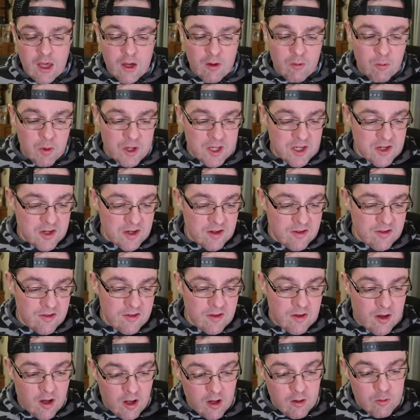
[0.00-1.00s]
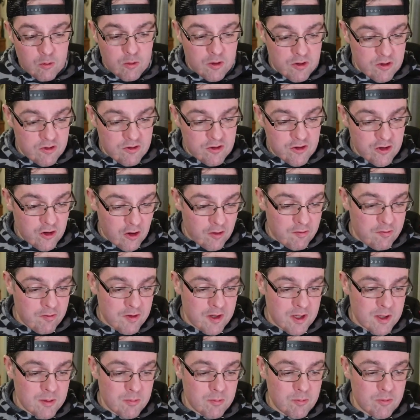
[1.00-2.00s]
which is a load of short
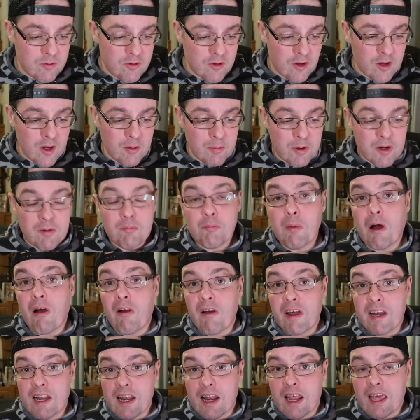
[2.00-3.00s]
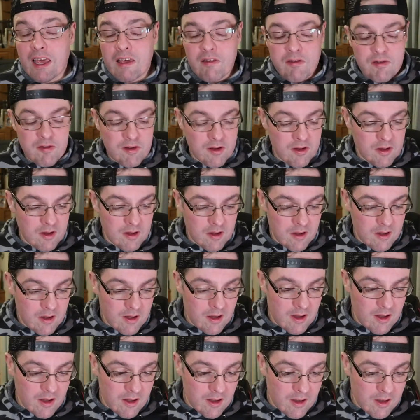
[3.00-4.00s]
films about married life
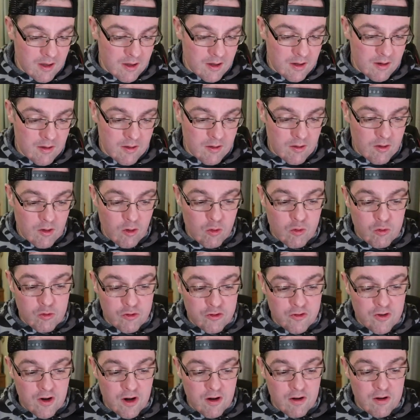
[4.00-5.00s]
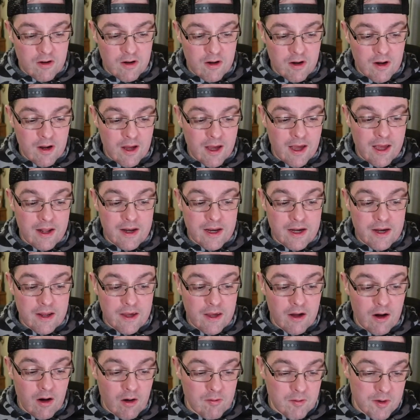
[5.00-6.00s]
and co-starring Anita
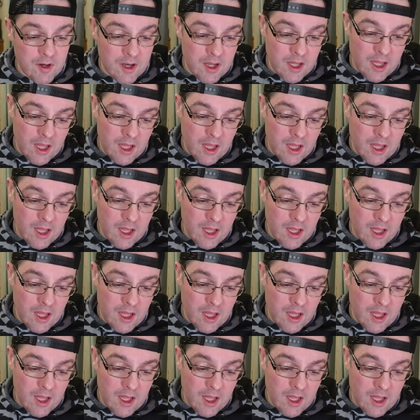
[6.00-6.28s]
Garvin.